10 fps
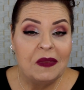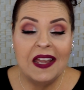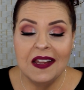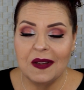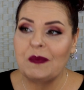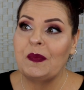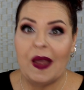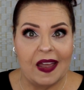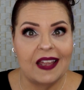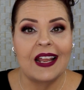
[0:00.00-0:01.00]

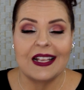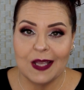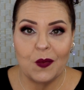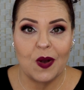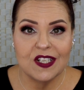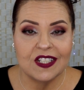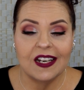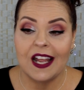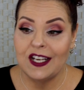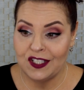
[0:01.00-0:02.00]
but as I watched
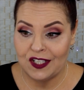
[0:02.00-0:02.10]
it, I